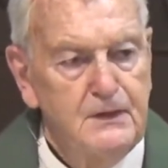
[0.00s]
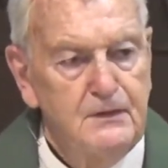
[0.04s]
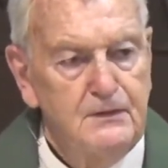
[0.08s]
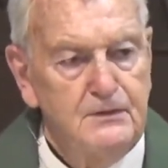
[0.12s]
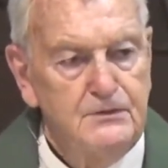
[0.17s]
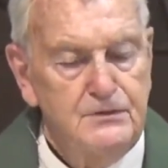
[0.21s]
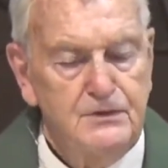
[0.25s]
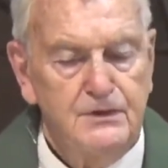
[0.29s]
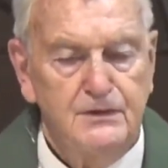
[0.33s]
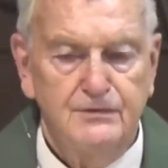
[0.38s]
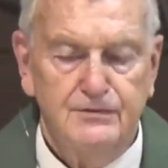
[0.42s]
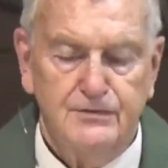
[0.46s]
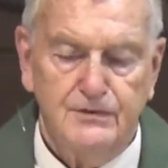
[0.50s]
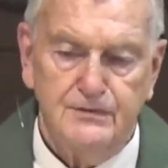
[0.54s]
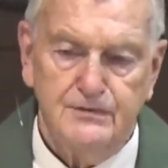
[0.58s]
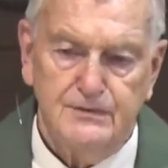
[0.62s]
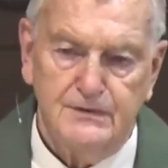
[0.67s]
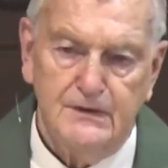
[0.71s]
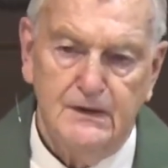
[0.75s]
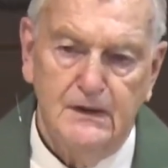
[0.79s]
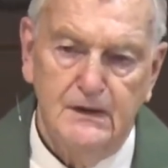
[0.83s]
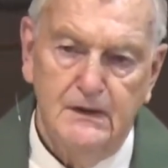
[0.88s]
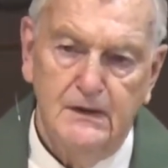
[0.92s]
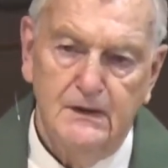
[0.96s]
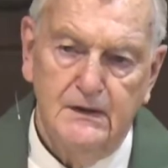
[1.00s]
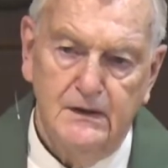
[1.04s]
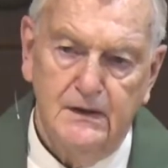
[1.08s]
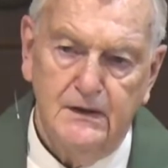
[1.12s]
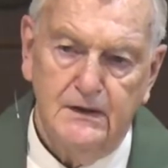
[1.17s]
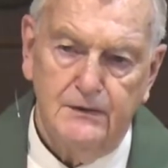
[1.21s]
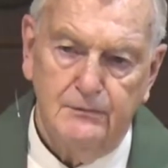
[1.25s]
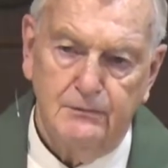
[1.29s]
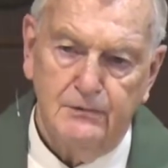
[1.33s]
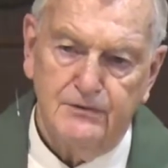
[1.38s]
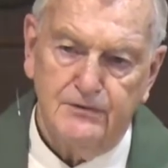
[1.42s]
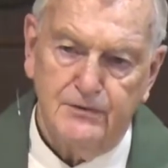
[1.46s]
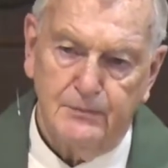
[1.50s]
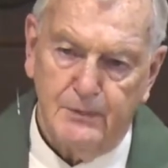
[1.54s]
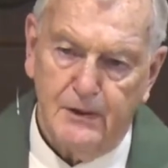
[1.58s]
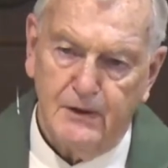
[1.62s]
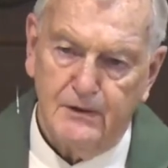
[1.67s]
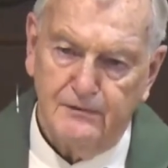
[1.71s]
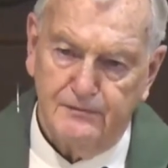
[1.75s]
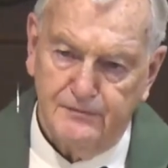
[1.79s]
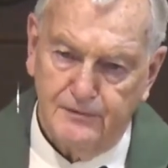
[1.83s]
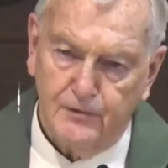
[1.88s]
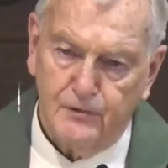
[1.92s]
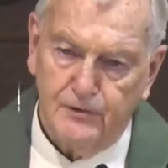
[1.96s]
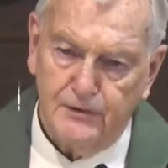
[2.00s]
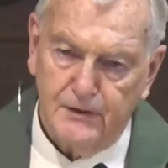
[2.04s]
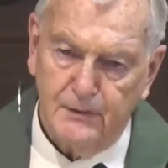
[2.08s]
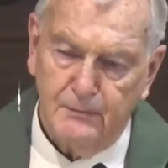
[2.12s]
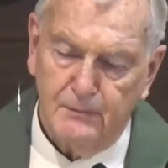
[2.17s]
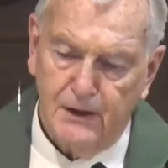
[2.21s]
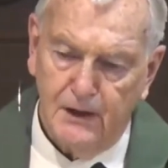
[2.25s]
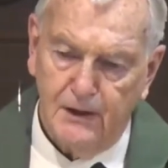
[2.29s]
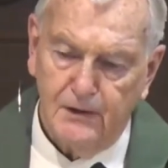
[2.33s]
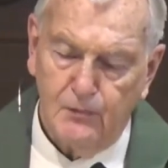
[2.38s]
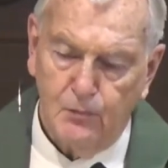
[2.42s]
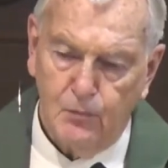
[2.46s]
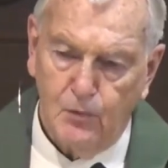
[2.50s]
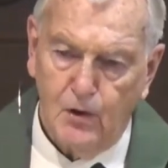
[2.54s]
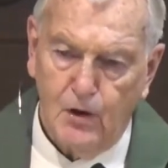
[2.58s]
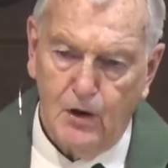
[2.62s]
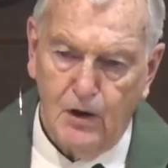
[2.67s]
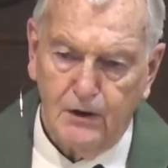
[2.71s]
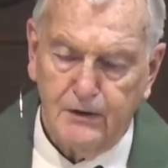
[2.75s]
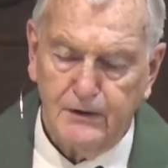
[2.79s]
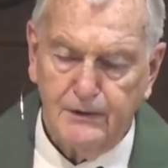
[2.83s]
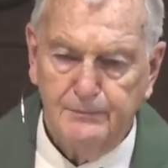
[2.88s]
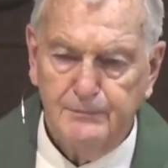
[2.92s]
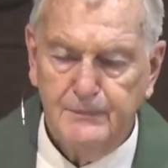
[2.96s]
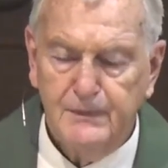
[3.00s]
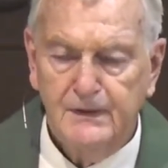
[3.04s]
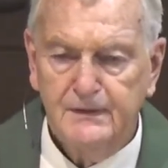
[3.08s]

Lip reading: Jesus, it was about a 40-mile walk.